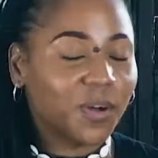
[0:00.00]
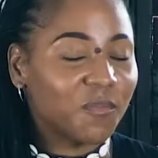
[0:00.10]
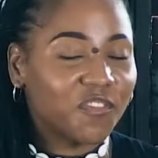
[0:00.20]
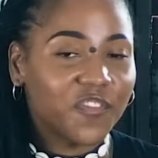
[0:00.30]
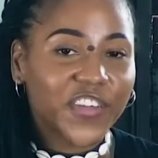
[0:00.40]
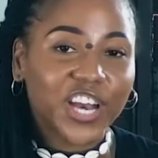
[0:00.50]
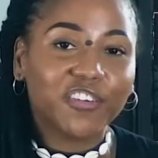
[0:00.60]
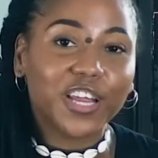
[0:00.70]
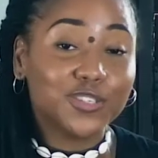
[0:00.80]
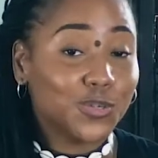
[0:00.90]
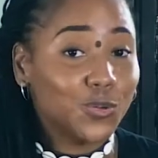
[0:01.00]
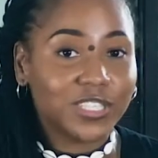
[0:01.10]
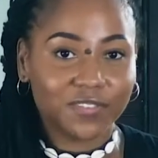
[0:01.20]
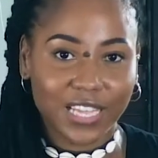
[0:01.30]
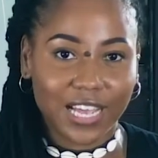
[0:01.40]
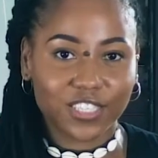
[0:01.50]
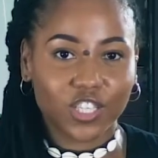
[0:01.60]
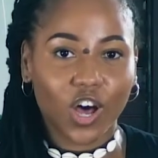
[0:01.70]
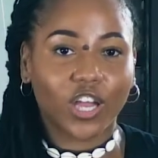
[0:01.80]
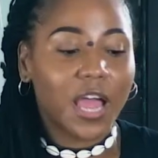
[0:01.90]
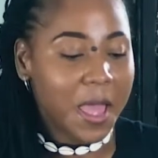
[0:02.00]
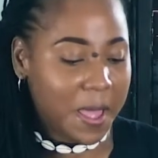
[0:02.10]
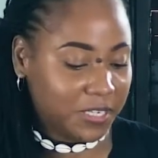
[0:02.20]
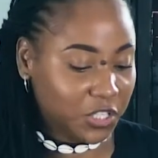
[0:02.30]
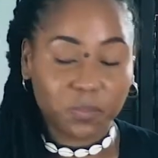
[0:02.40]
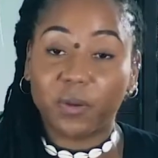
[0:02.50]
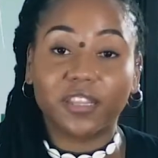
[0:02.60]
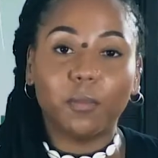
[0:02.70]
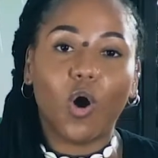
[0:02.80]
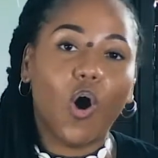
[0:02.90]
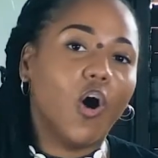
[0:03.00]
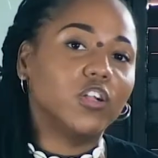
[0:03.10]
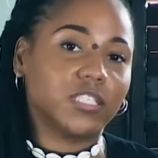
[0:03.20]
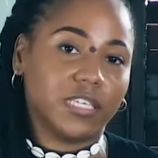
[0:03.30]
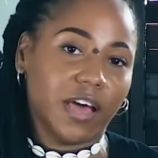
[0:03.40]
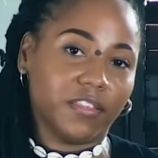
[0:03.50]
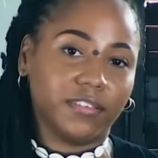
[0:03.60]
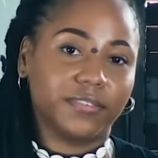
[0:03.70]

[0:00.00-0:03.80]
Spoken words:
from varying schools of dance thought and just bring them all together.